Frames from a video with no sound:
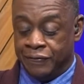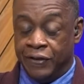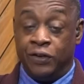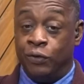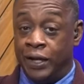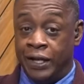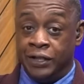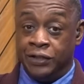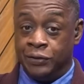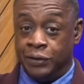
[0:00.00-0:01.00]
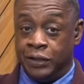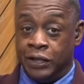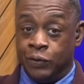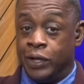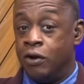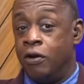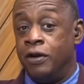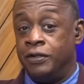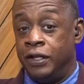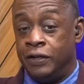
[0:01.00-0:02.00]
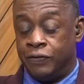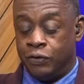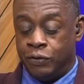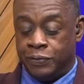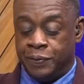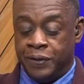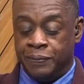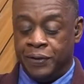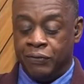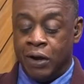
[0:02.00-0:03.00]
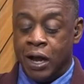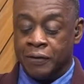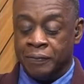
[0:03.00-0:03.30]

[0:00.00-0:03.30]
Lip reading: fled away into a getaway car, and of course, PNB Rock